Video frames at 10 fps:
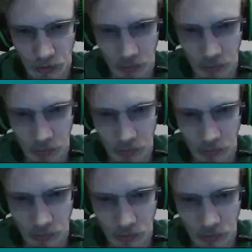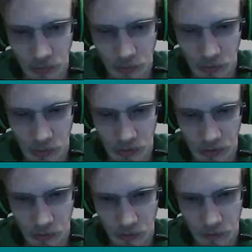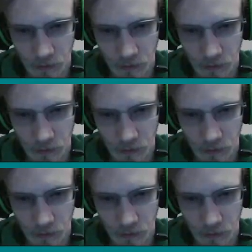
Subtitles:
then small out.